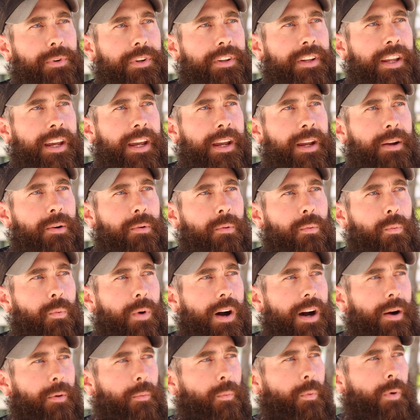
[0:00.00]
one day,
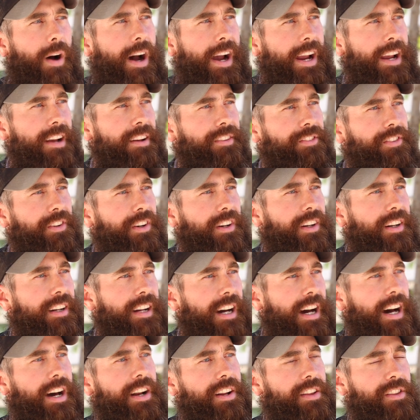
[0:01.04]
why is there a
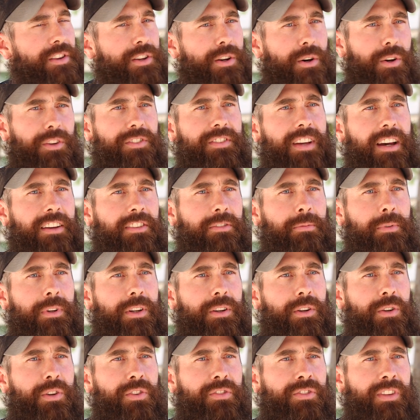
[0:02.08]
God in the Old
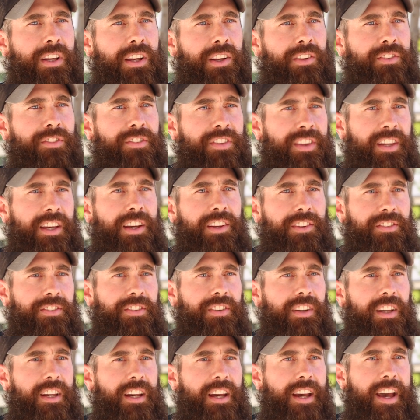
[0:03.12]
Testament who says
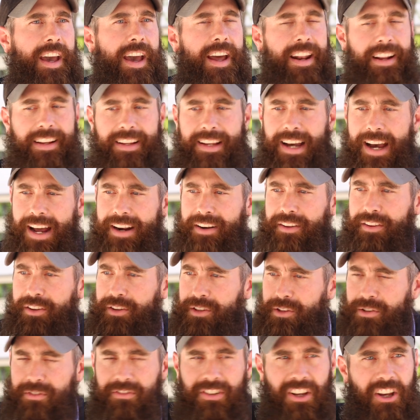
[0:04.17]
this, and a God in
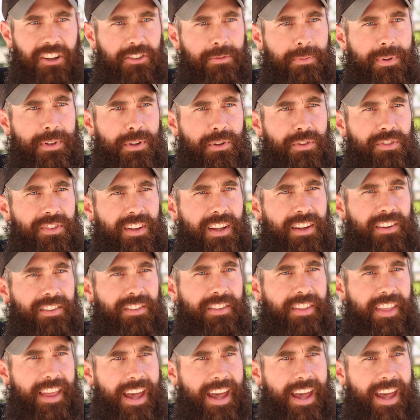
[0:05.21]
the New Testament who says